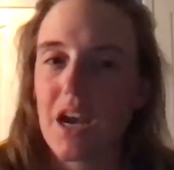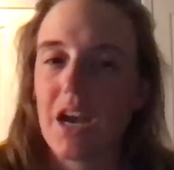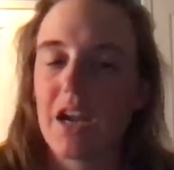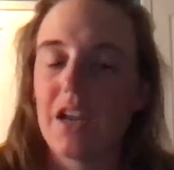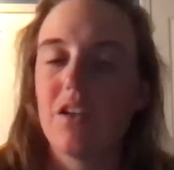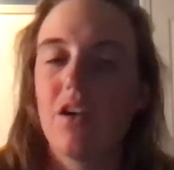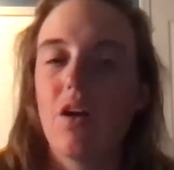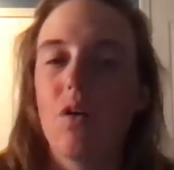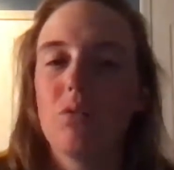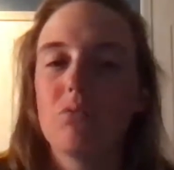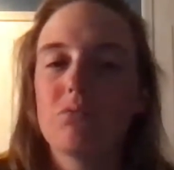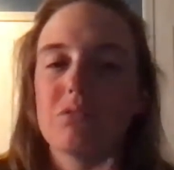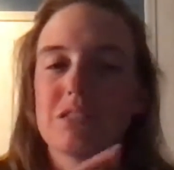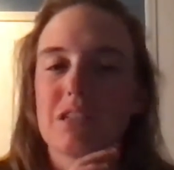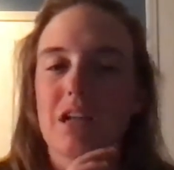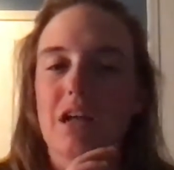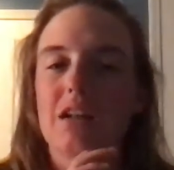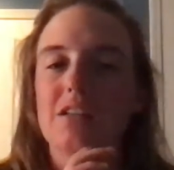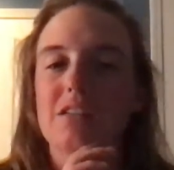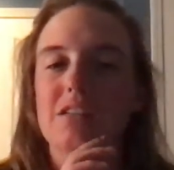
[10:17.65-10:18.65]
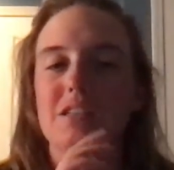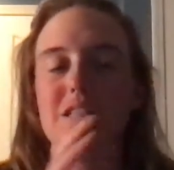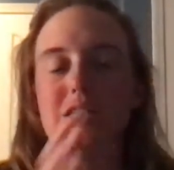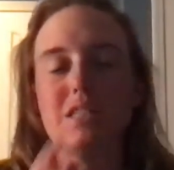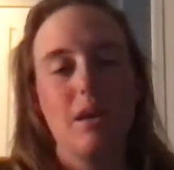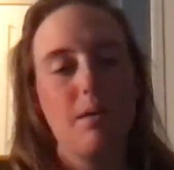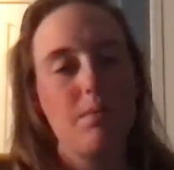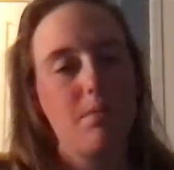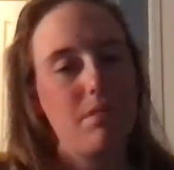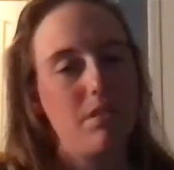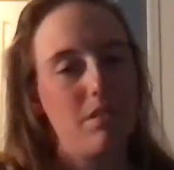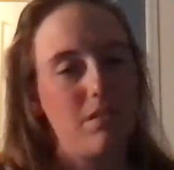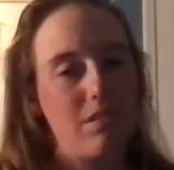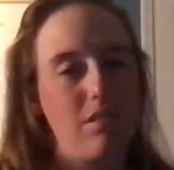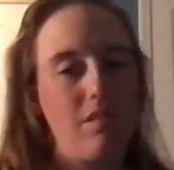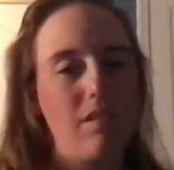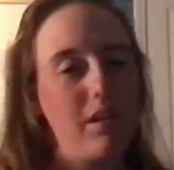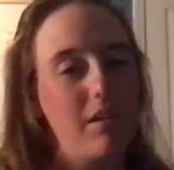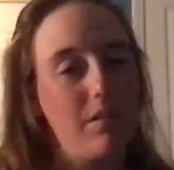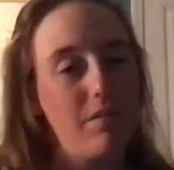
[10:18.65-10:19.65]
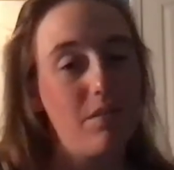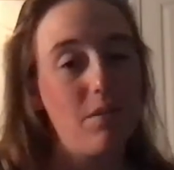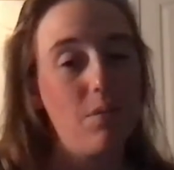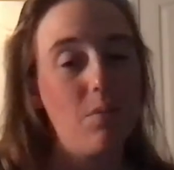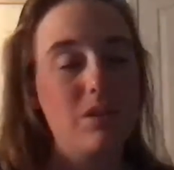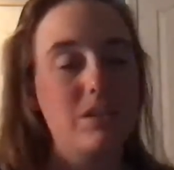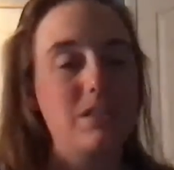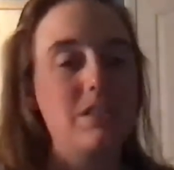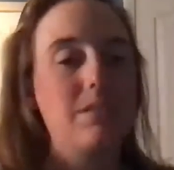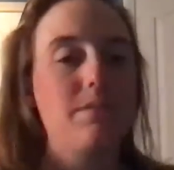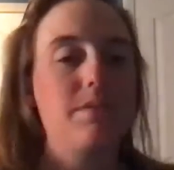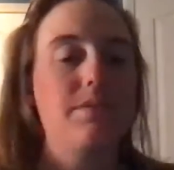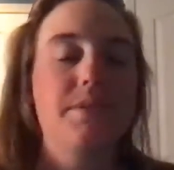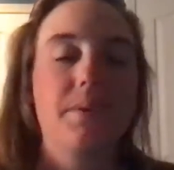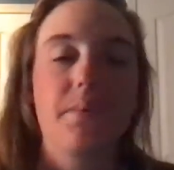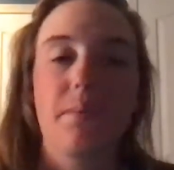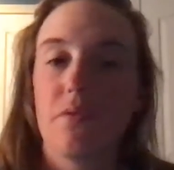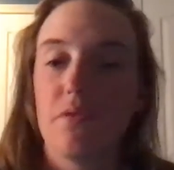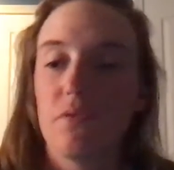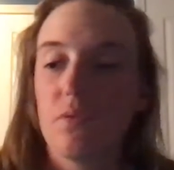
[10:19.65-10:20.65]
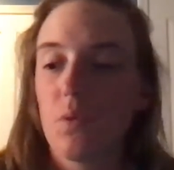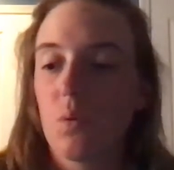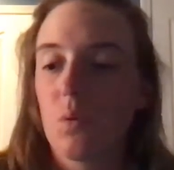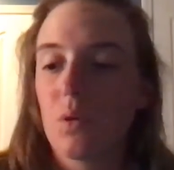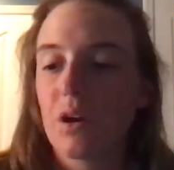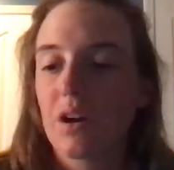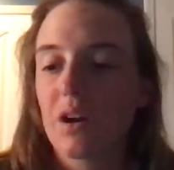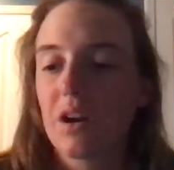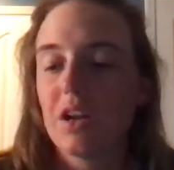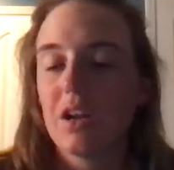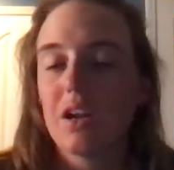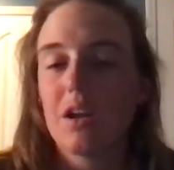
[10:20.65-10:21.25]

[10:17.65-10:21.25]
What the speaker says: I know it was not as in-depth as a lot of the ones that we've done before,